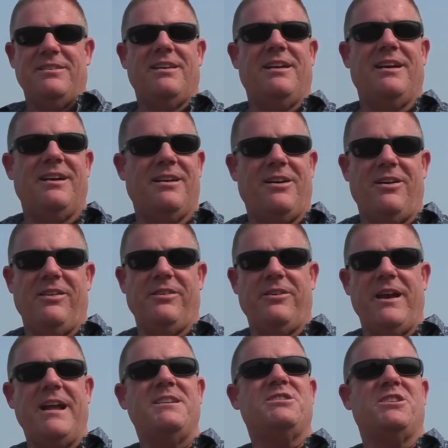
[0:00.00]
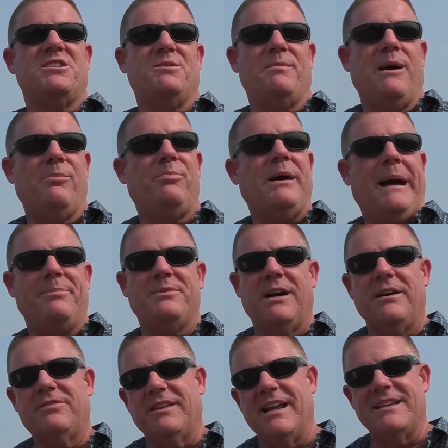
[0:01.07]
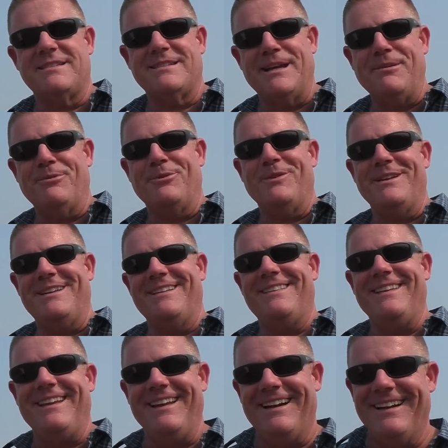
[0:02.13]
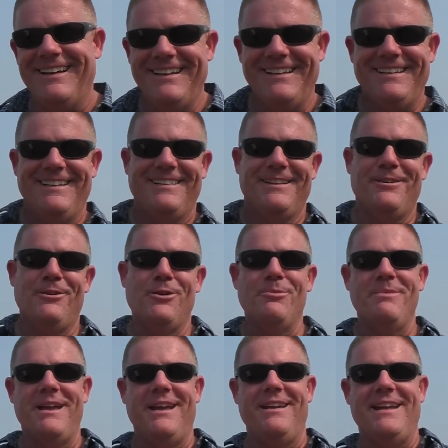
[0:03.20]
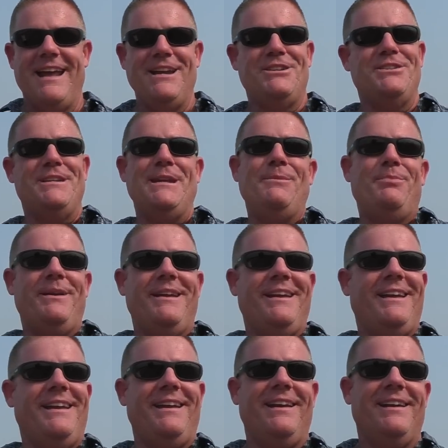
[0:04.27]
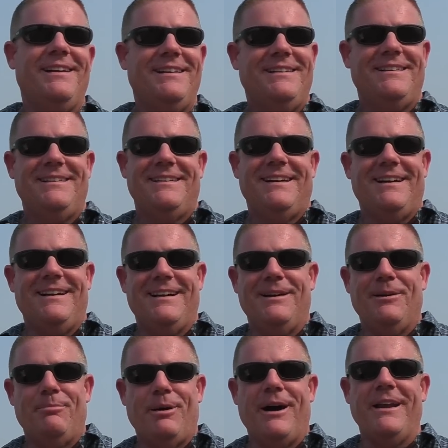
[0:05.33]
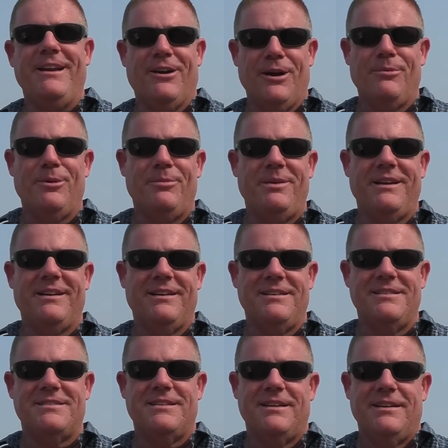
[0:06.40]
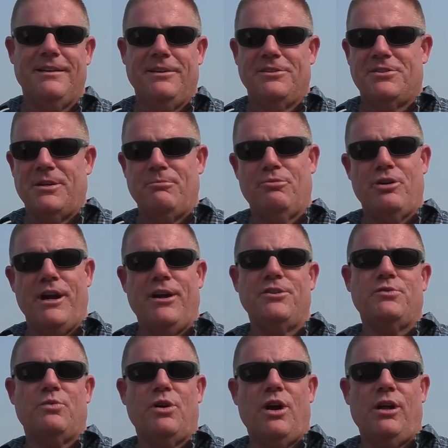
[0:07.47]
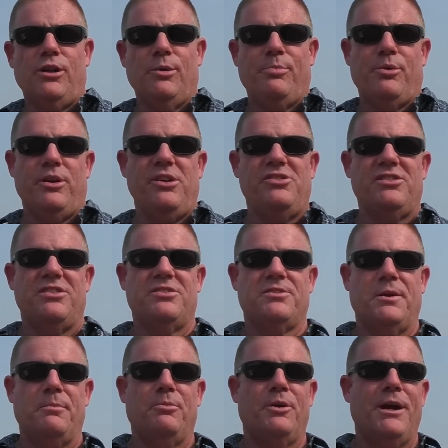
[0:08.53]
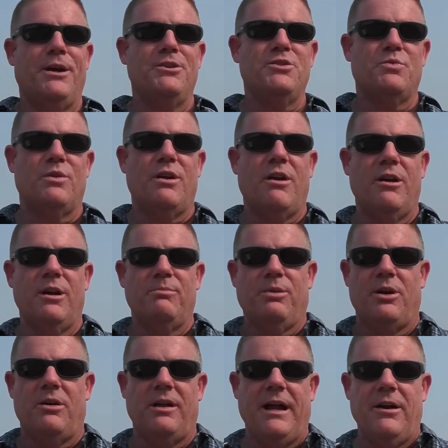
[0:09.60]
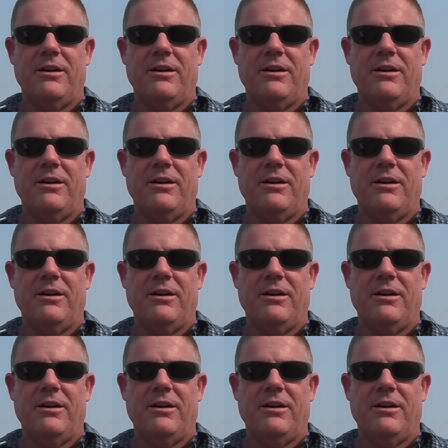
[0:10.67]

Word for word: Uh, all your heads just about popped off last time when we did the, uh, the homemade H D P E uh, body armor, because some rounds were hollow points and some rounds were hardball.